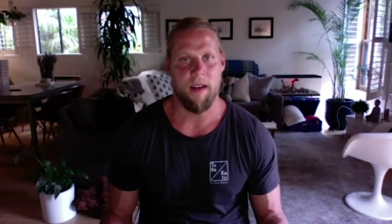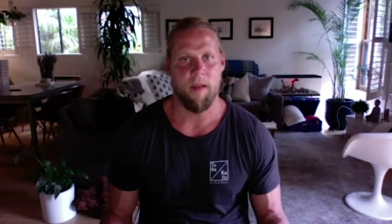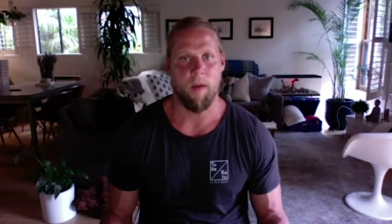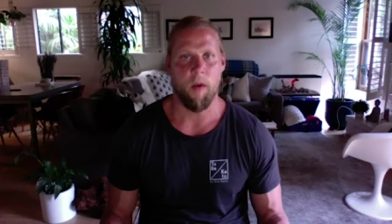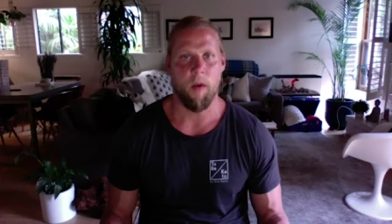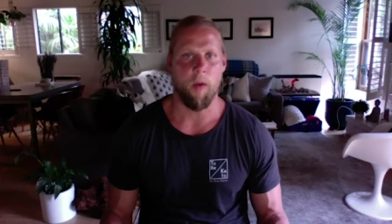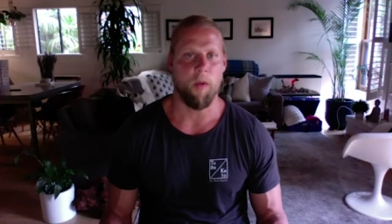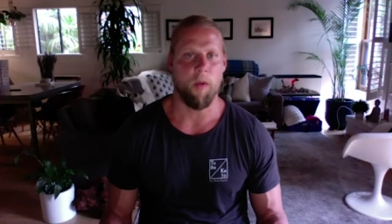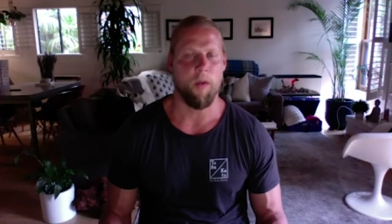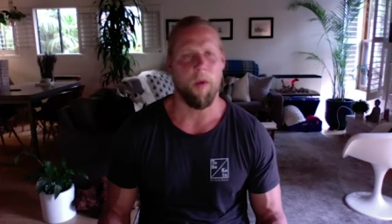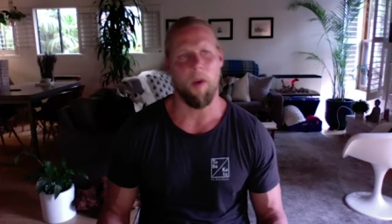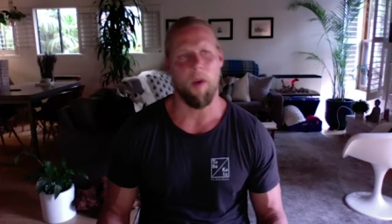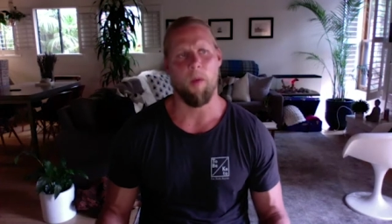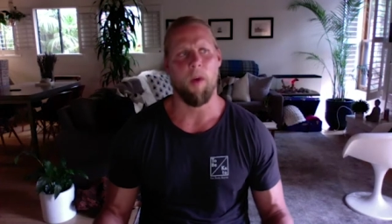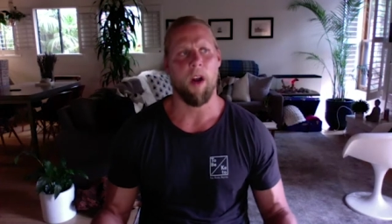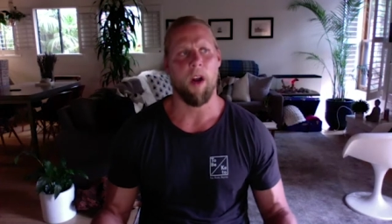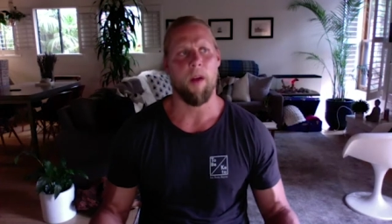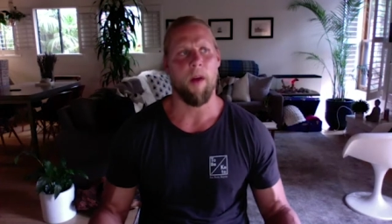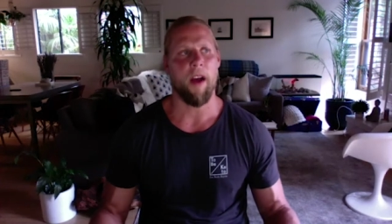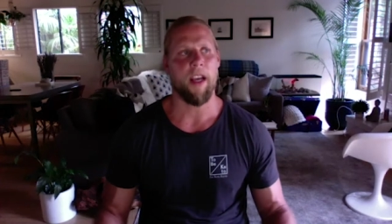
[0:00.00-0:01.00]
well, well
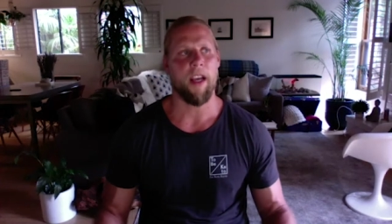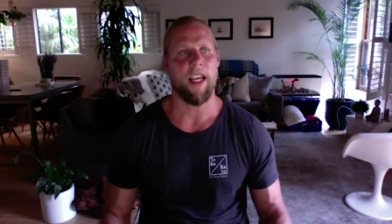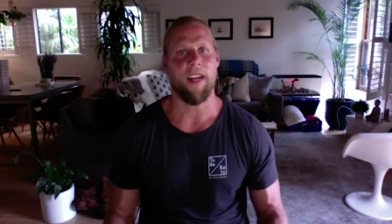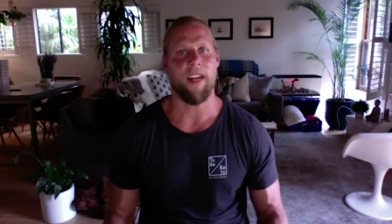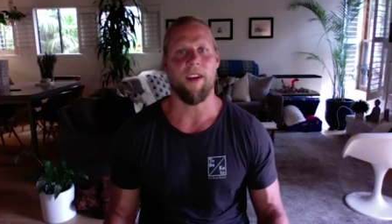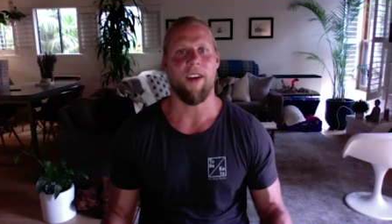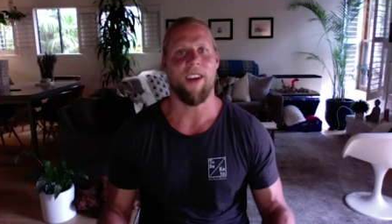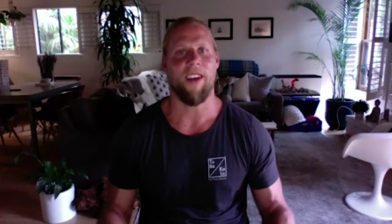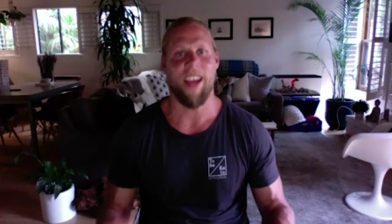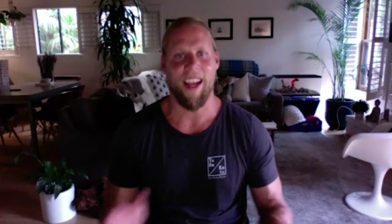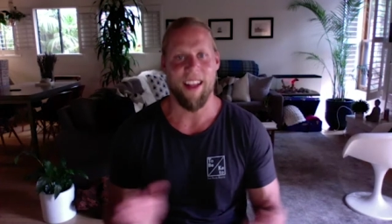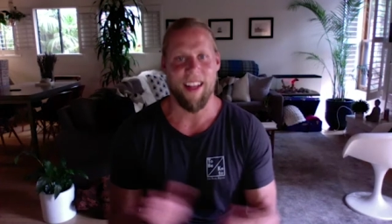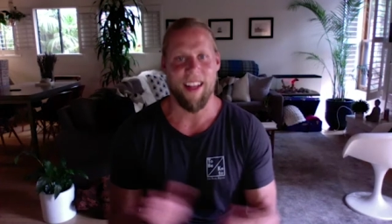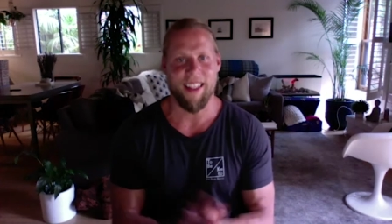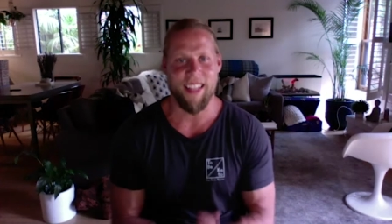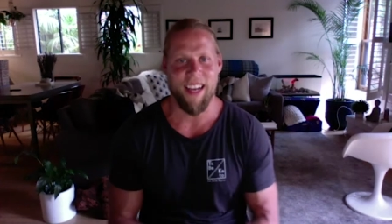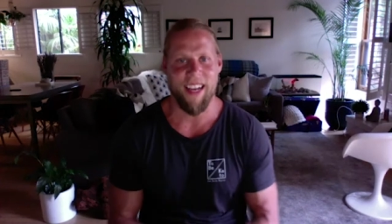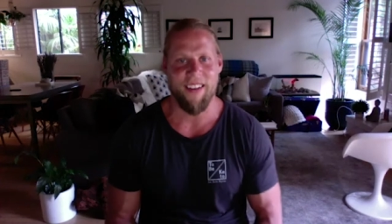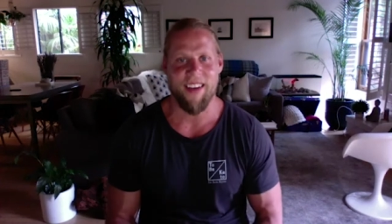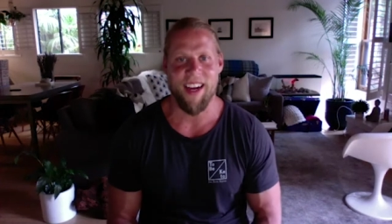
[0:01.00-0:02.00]
what about keto okay let's
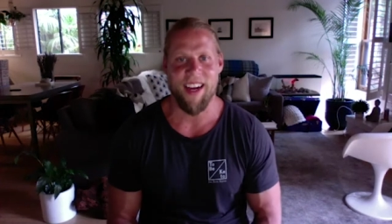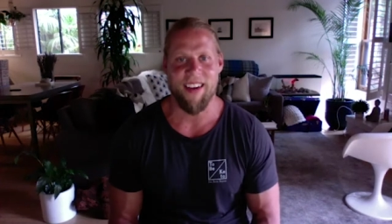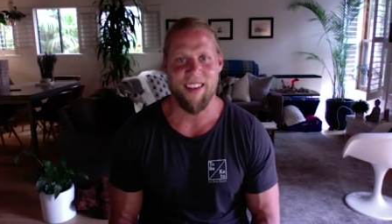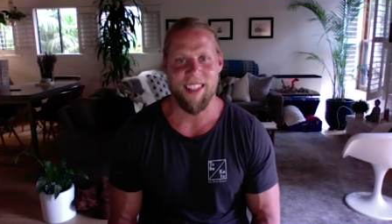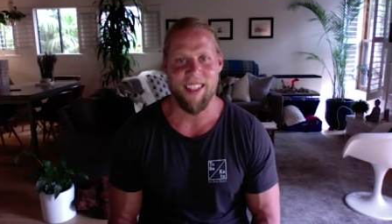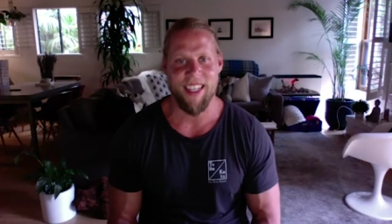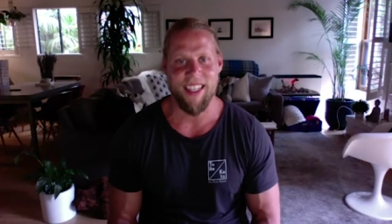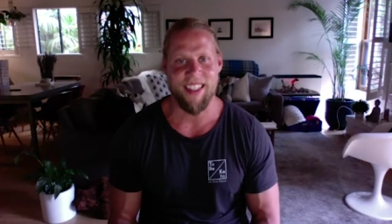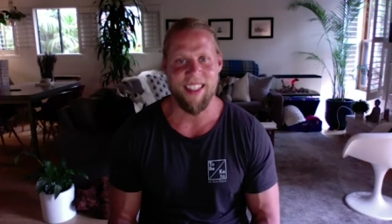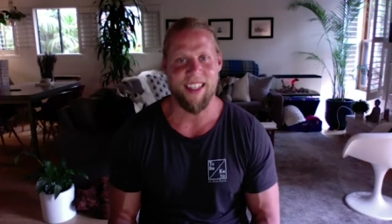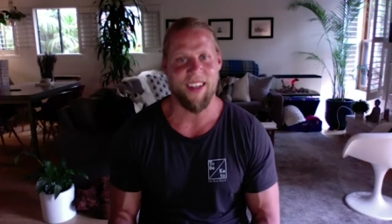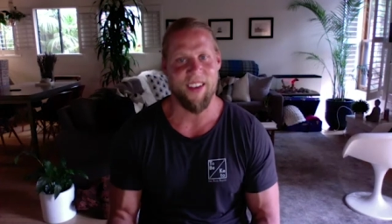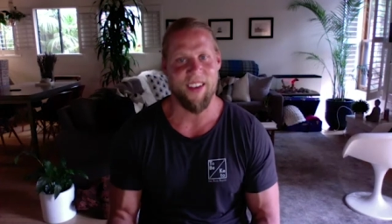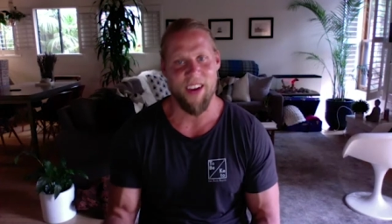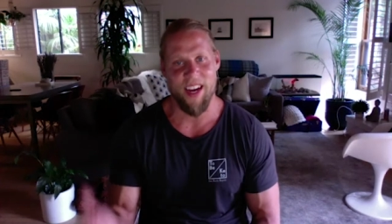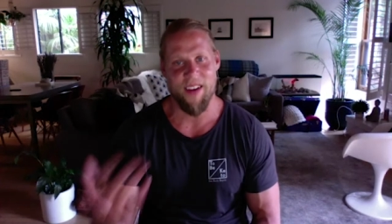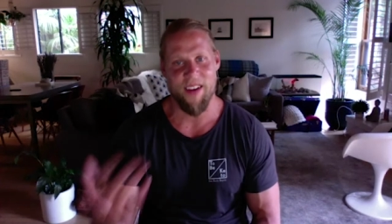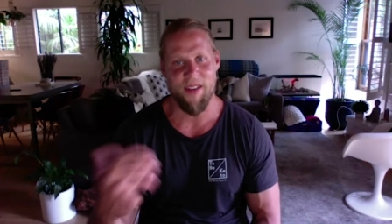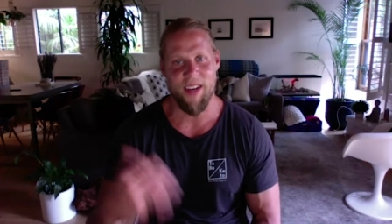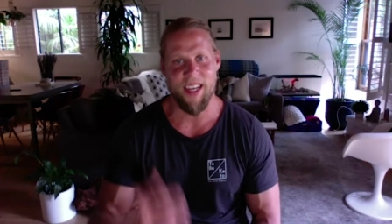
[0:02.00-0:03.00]
have a conversation
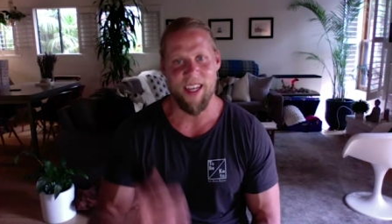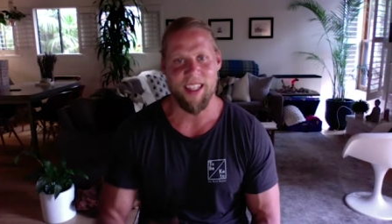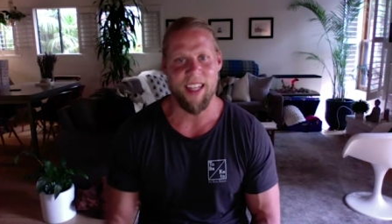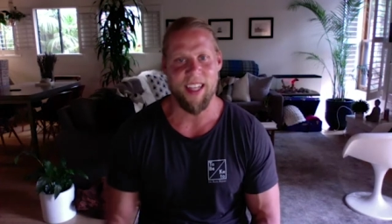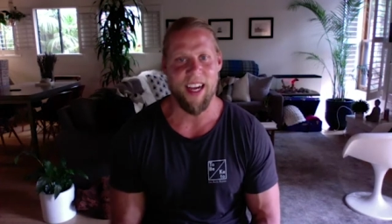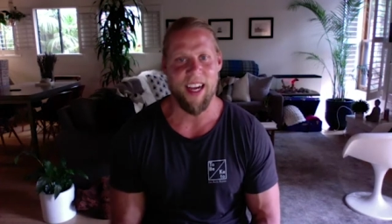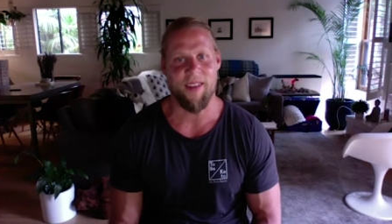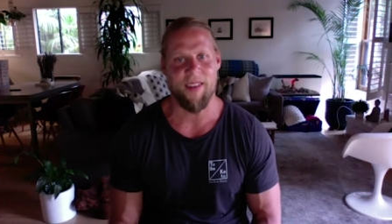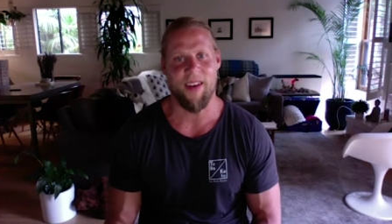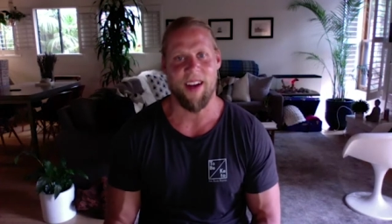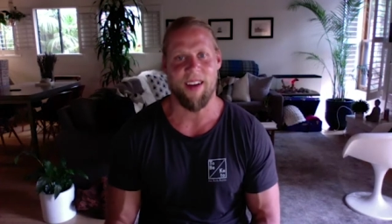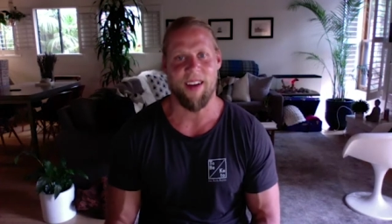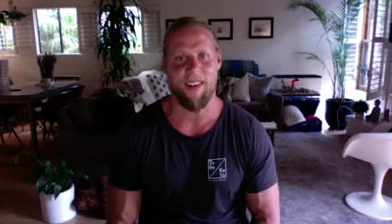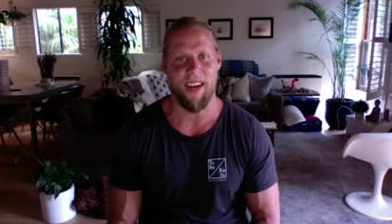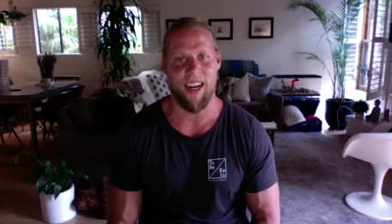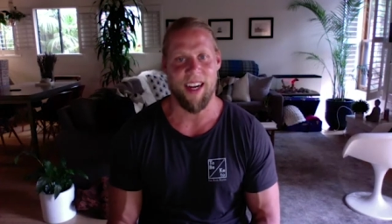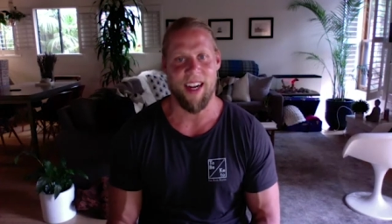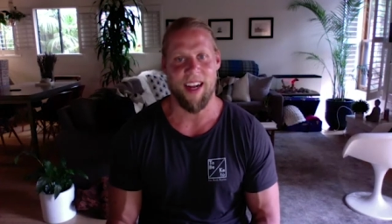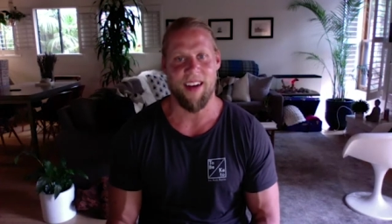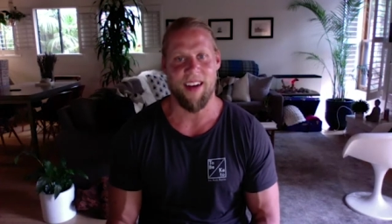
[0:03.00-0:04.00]
great we can talk about it
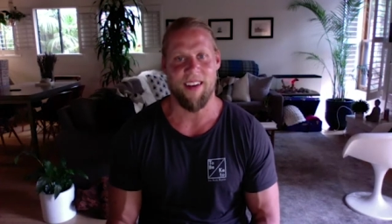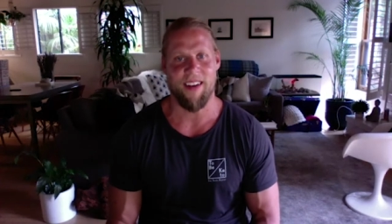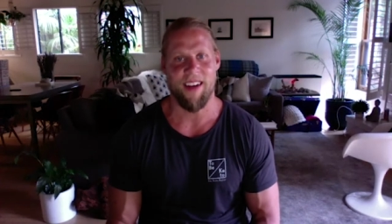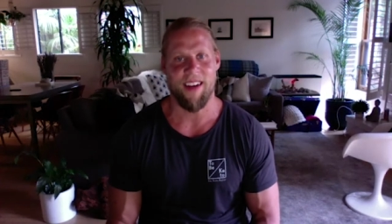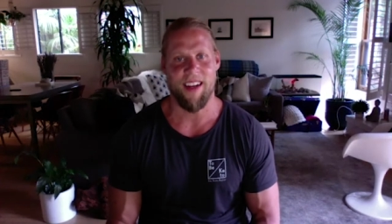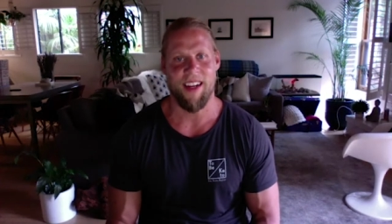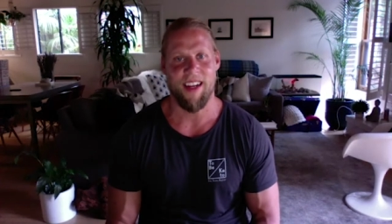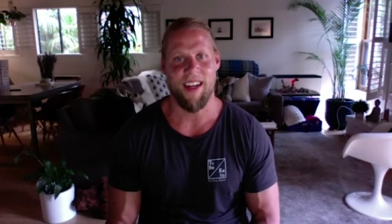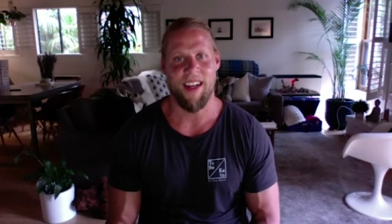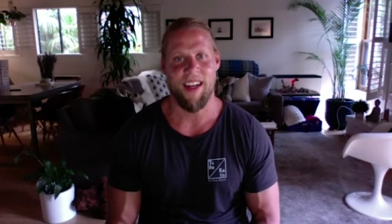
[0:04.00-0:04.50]
right now yeah